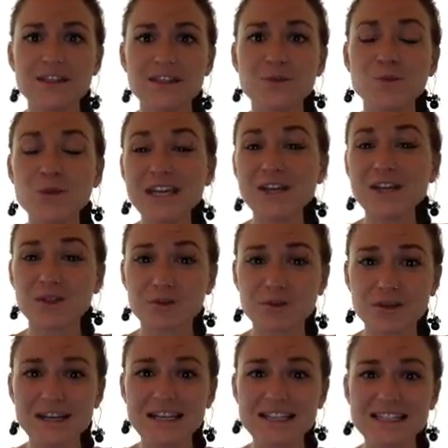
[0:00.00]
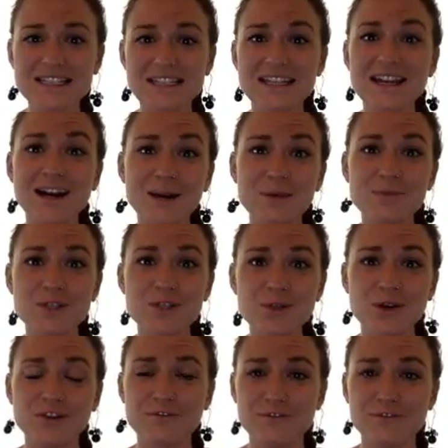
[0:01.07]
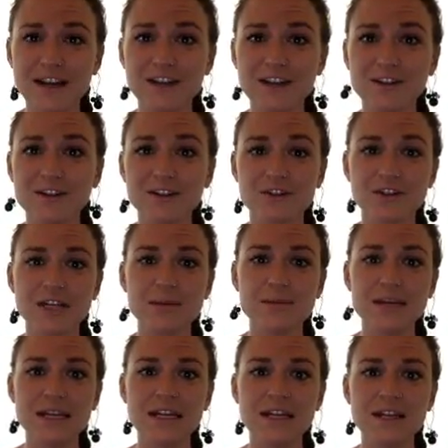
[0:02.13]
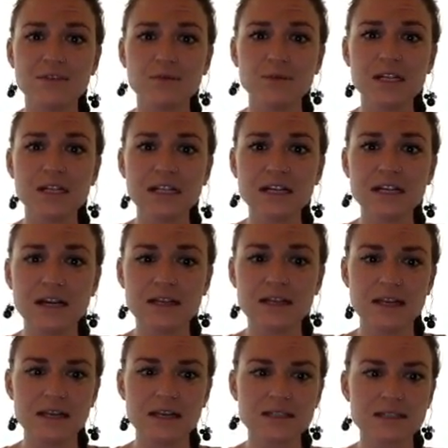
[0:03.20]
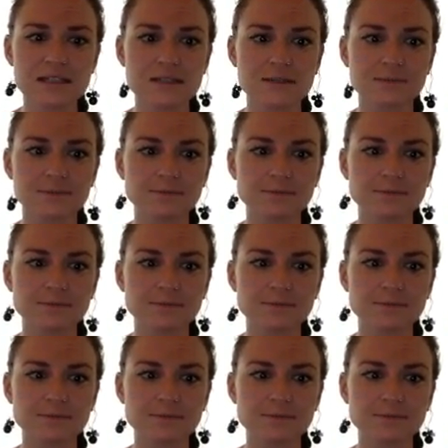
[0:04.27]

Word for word: week three is to come to a final agreement. And if we click on this,